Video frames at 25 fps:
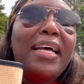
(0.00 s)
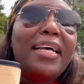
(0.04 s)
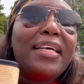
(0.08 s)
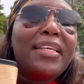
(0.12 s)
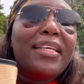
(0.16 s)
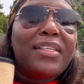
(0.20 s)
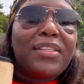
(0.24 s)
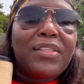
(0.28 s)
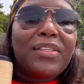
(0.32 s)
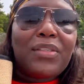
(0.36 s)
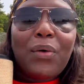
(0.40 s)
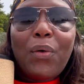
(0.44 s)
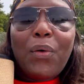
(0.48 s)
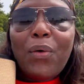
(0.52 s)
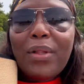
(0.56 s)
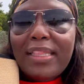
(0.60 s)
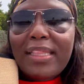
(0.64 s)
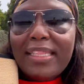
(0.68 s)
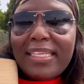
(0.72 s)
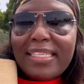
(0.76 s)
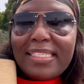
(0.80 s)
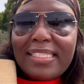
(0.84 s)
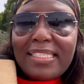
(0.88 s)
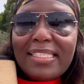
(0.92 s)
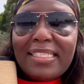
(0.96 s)
So
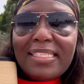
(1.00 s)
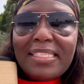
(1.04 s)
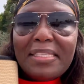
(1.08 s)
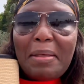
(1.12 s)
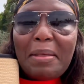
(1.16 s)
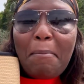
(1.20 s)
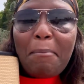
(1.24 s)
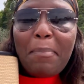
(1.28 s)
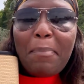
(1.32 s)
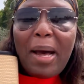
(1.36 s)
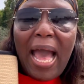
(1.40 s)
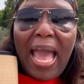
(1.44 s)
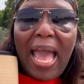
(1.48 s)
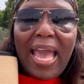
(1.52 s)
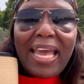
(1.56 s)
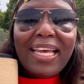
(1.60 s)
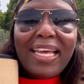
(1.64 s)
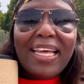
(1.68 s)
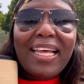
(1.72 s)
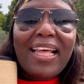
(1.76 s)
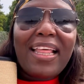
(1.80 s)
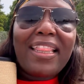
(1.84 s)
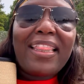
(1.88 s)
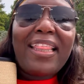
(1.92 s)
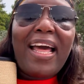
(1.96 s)
this is the bag
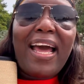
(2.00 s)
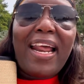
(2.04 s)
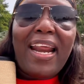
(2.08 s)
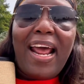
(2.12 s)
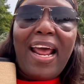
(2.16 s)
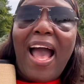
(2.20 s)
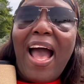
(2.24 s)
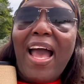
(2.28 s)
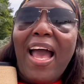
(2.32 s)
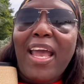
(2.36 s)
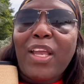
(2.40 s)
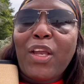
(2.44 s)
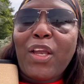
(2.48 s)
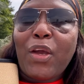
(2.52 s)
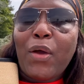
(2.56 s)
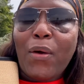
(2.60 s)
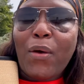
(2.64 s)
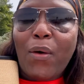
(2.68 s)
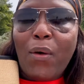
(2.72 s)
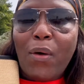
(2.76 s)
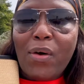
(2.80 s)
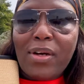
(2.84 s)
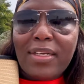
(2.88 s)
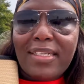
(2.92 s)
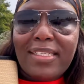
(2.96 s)
that I
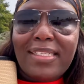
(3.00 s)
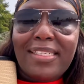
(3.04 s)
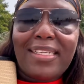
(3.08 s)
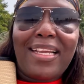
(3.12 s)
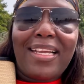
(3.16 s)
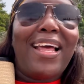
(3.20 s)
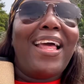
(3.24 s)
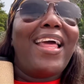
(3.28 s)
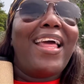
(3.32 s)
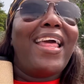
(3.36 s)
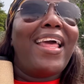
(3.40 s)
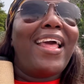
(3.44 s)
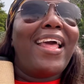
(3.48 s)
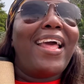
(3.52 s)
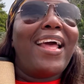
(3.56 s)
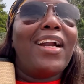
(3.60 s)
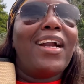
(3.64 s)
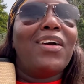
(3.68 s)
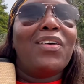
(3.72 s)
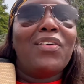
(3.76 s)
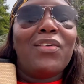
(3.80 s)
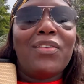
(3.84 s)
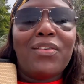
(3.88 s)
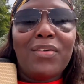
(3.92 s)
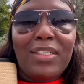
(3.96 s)
got
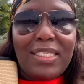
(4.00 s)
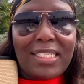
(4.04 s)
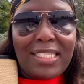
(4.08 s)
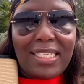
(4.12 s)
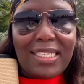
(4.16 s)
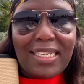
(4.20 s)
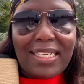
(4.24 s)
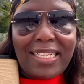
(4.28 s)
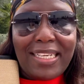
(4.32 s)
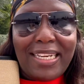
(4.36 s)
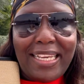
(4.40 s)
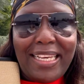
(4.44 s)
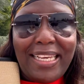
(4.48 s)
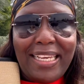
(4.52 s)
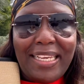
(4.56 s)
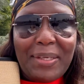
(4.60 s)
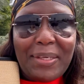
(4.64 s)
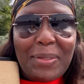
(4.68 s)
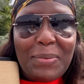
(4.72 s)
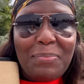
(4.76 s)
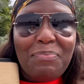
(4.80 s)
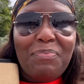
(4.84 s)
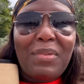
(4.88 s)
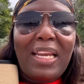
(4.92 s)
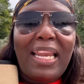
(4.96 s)

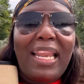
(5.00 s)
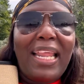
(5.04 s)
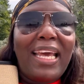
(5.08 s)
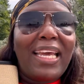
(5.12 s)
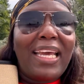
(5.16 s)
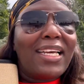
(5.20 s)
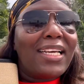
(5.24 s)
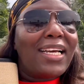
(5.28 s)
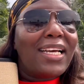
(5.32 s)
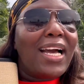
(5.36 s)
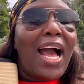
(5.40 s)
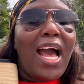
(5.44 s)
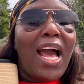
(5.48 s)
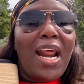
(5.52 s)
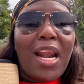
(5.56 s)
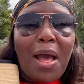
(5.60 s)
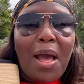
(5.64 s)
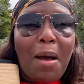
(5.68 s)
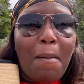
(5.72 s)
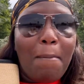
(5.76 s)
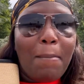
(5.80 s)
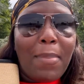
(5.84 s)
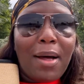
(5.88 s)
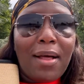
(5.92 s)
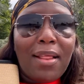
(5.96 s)
recently, like under a
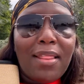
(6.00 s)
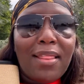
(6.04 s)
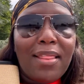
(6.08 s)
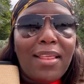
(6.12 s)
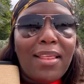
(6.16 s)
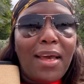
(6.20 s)
month.